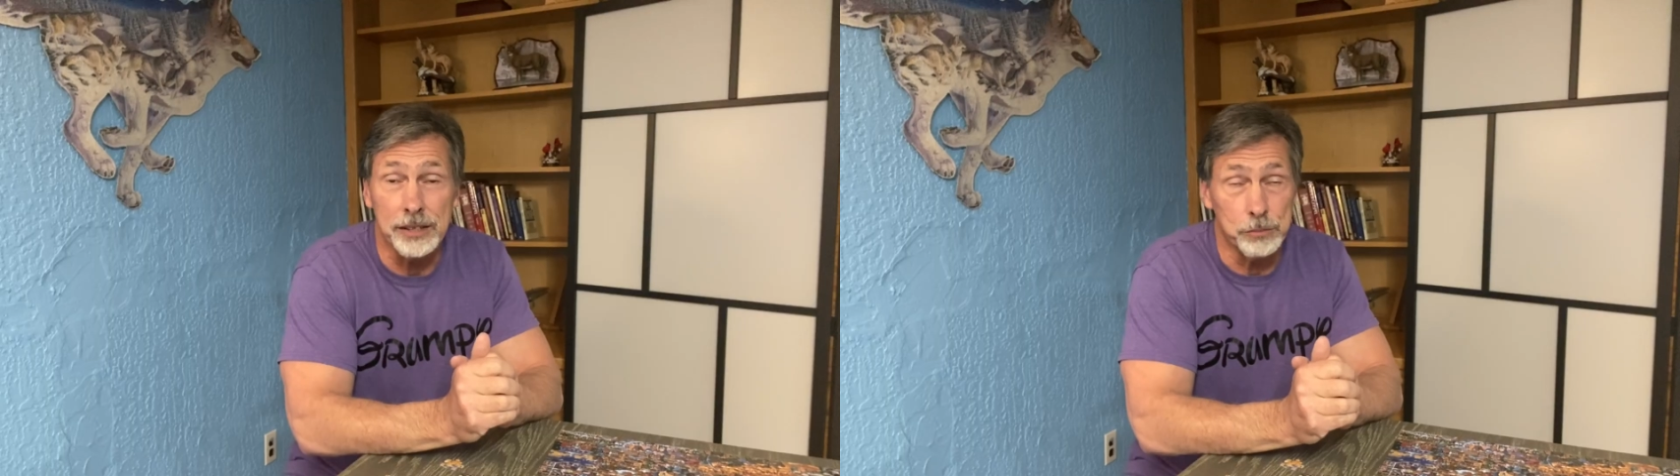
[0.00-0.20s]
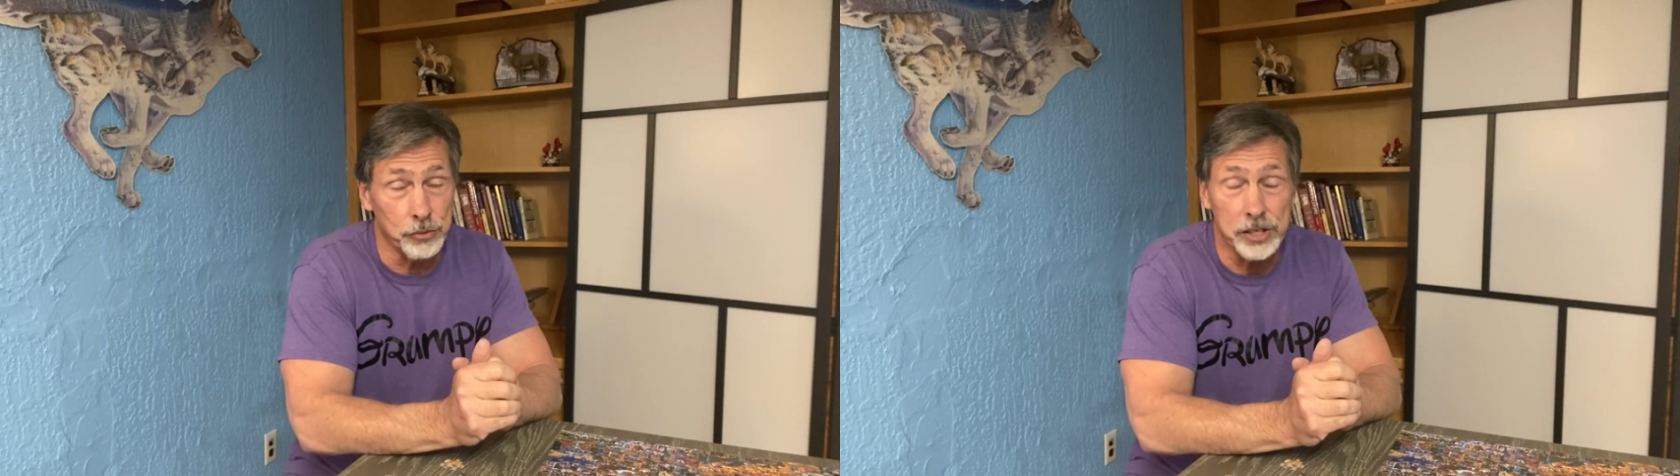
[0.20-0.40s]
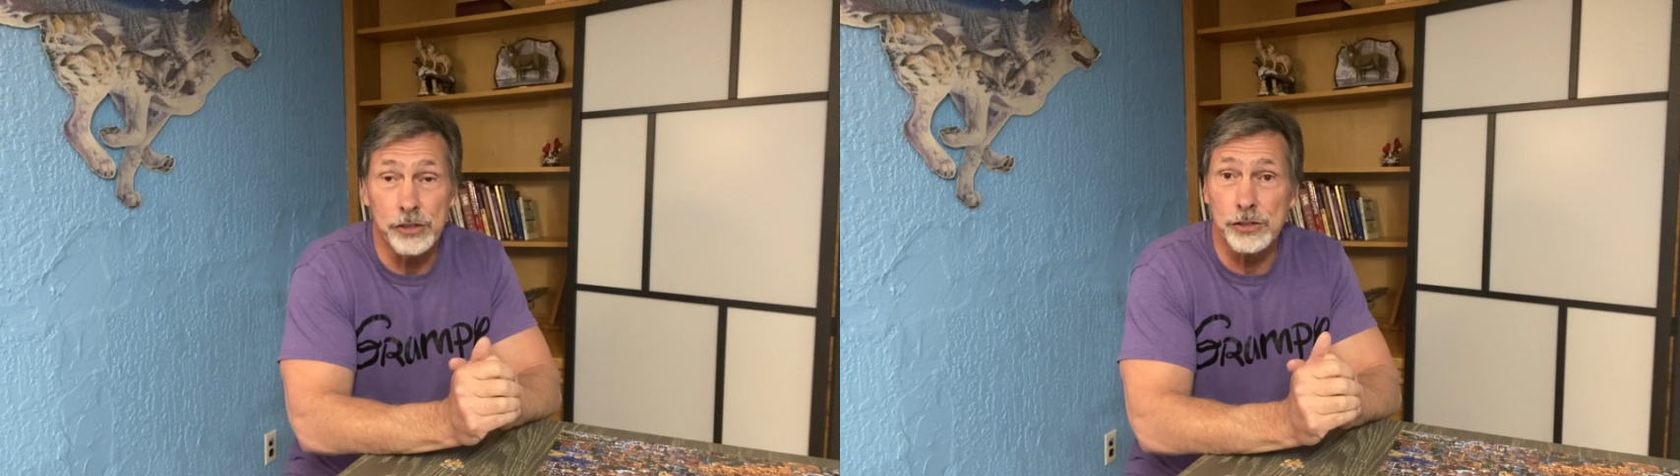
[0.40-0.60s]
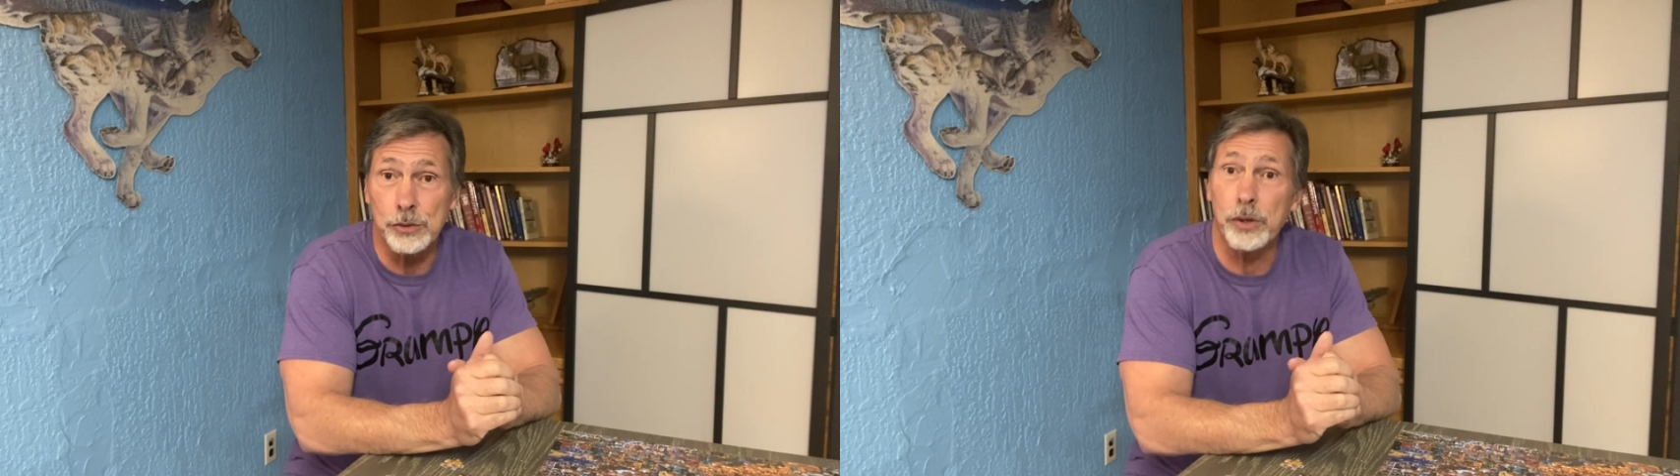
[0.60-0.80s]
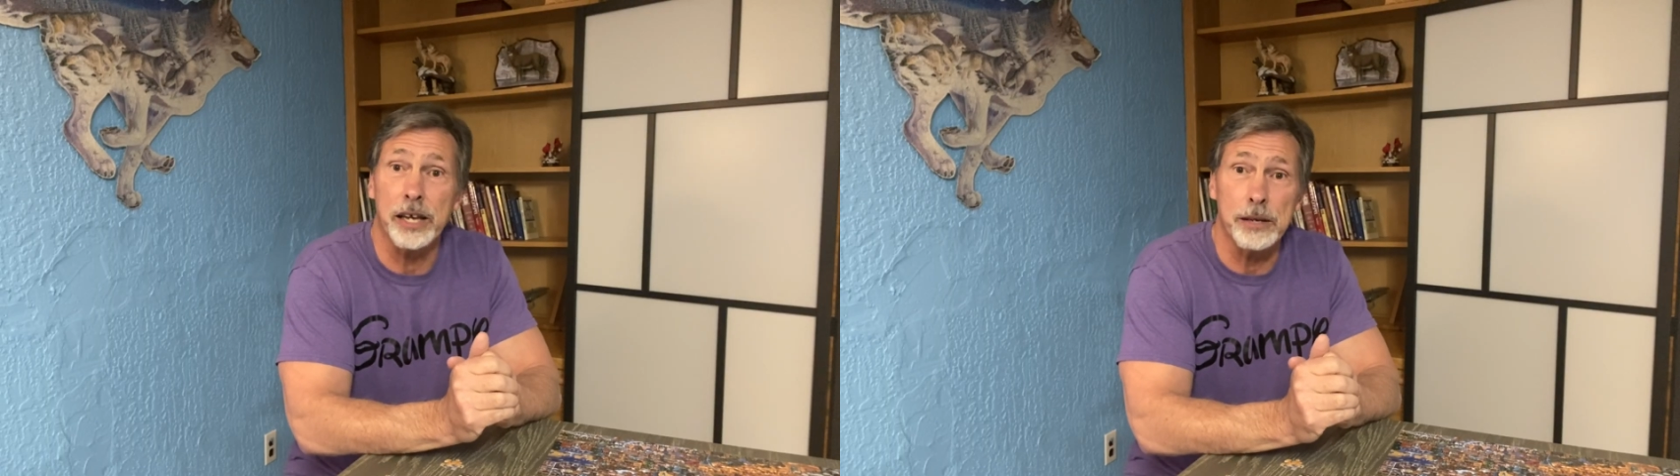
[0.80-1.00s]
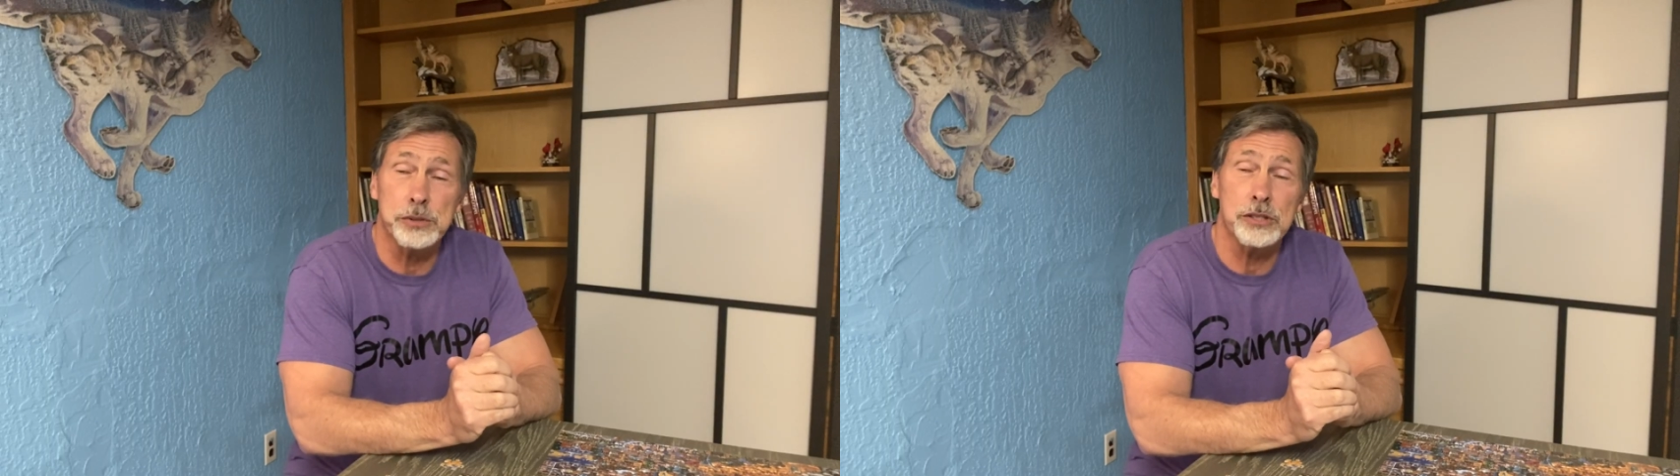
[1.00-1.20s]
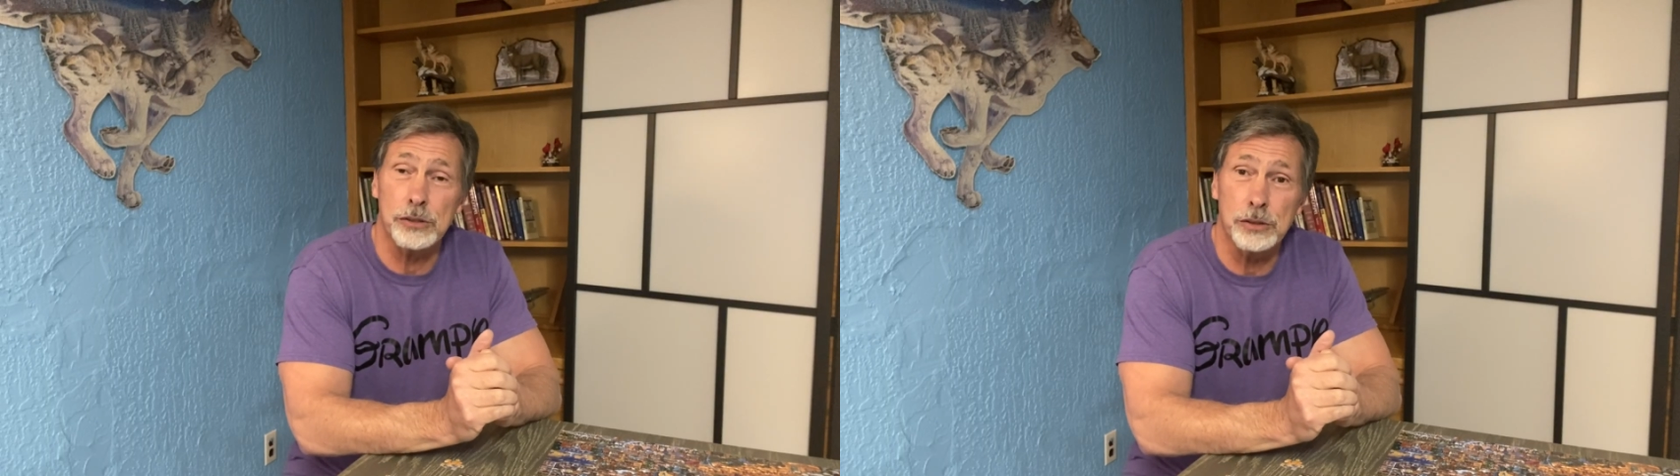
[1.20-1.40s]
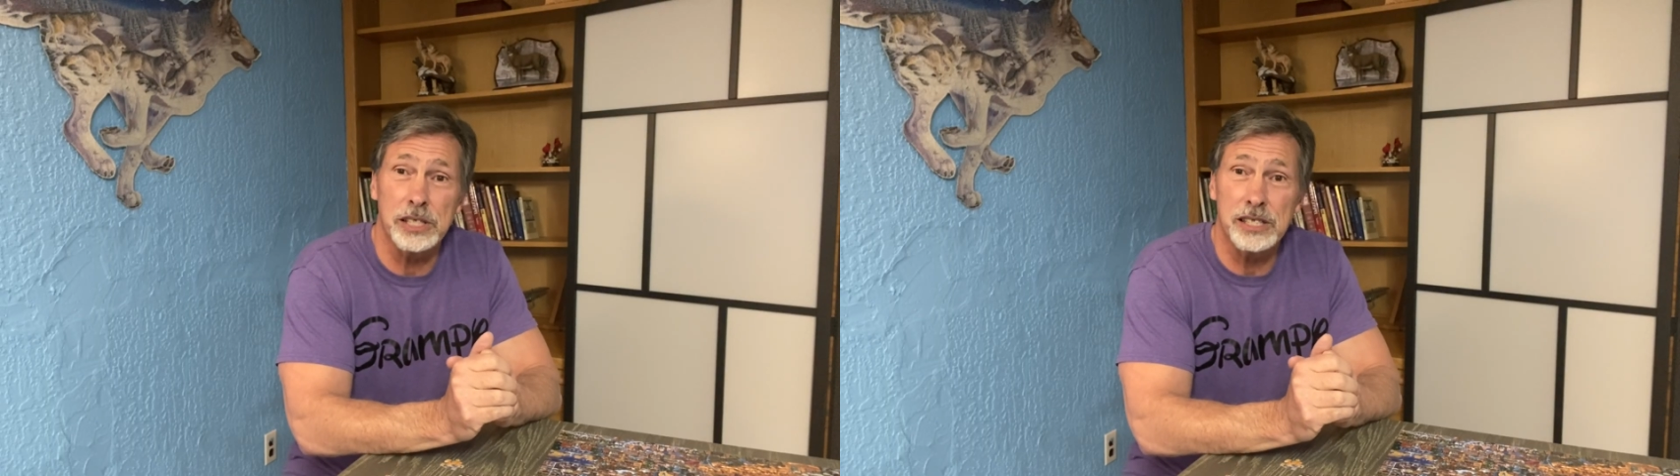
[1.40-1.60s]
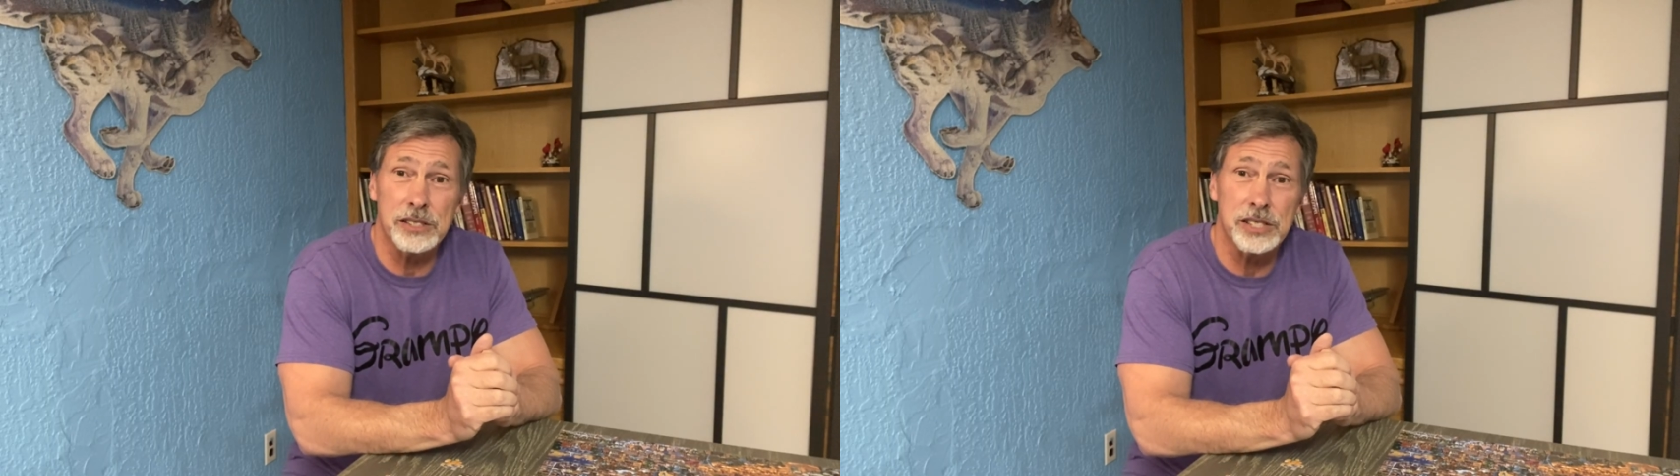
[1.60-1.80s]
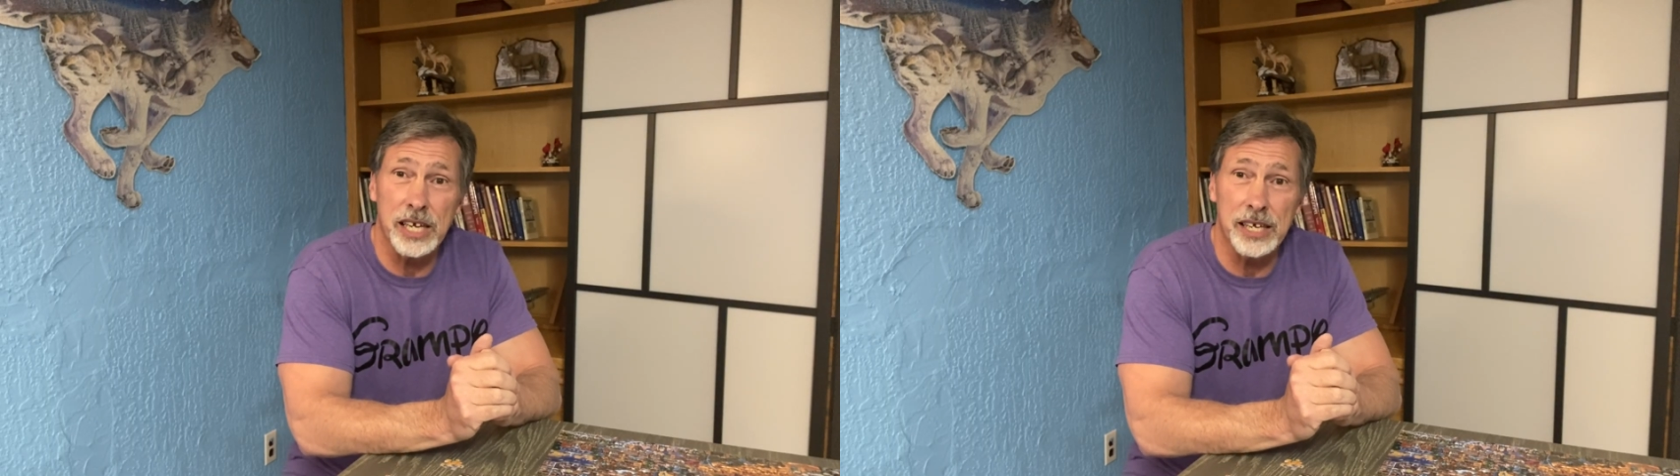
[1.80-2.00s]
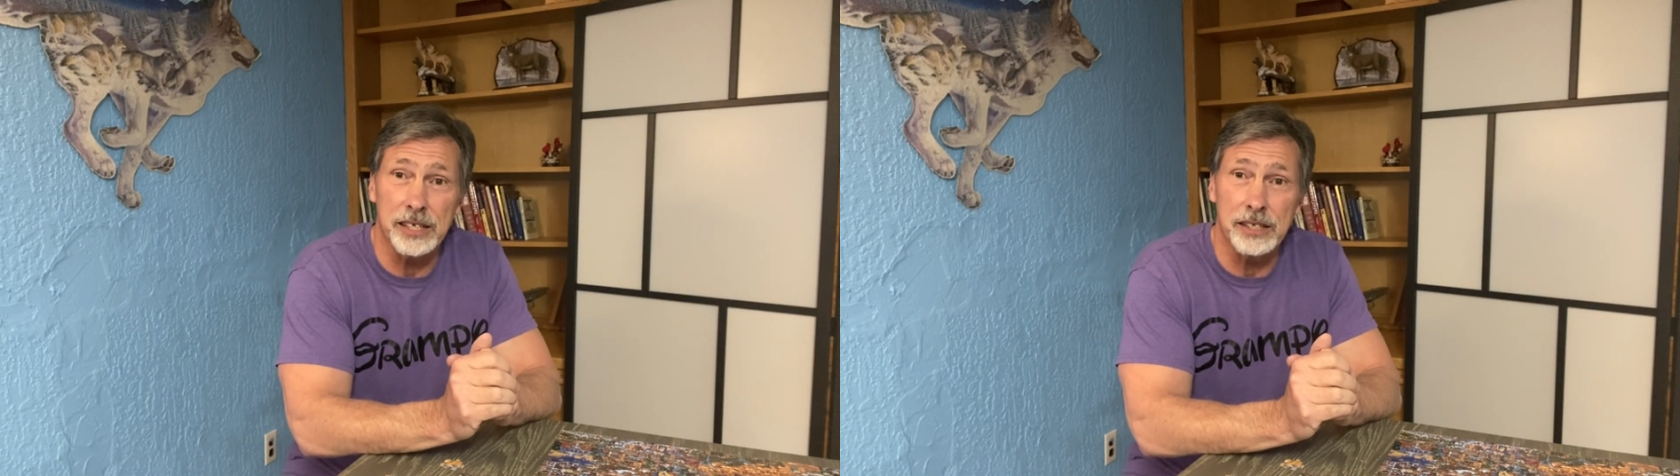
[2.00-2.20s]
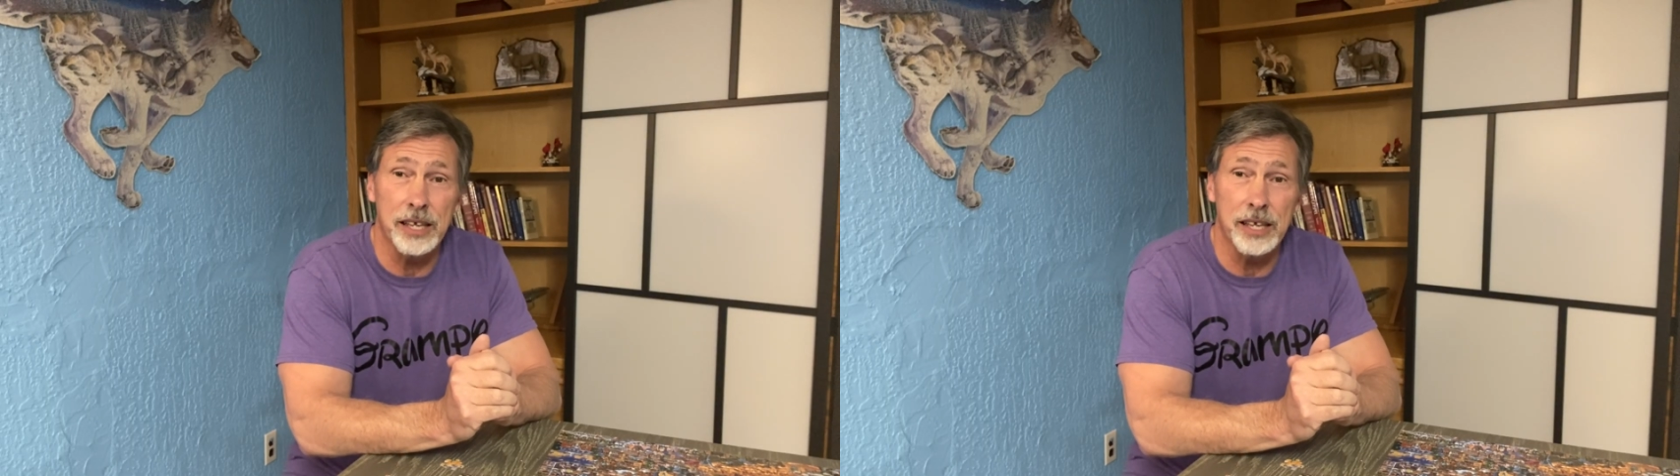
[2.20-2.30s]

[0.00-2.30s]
breeders went absolutely insane.